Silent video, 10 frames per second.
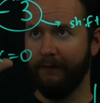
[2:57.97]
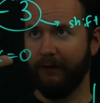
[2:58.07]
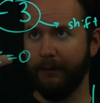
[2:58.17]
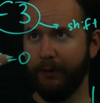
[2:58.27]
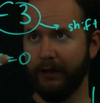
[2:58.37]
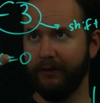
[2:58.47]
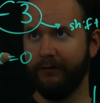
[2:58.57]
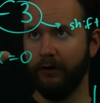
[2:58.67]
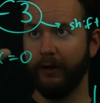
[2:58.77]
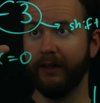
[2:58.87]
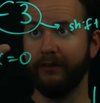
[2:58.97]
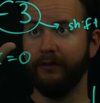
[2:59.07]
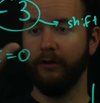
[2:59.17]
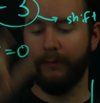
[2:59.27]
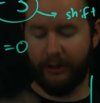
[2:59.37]
If I plug in 0, I get
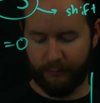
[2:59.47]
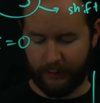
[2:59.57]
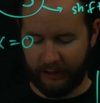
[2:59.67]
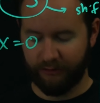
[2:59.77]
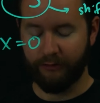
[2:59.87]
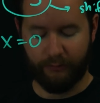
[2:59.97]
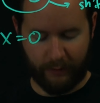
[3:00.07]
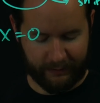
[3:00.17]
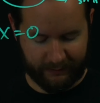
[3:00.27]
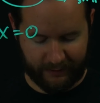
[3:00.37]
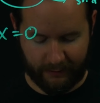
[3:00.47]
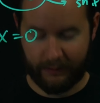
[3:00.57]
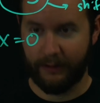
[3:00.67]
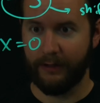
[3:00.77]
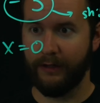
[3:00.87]
0 minus 1. Actually, I'll just write this
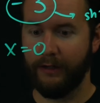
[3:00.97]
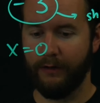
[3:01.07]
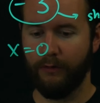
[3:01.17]
out in